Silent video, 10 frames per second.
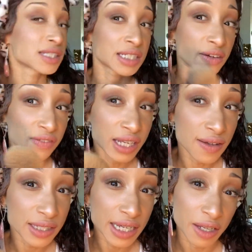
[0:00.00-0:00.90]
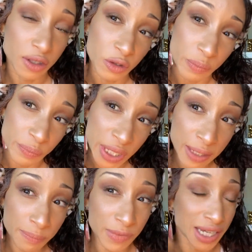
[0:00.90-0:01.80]
definitely has like a little
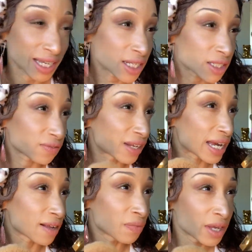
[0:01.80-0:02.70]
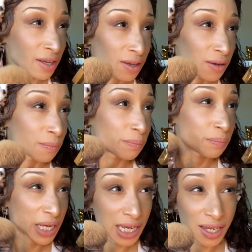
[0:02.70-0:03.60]
pink, a hint of like
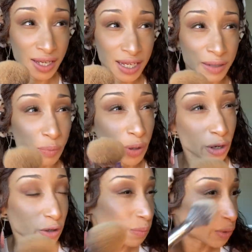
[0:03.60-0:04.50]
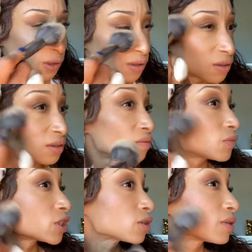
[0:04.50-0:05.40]
pink and purple to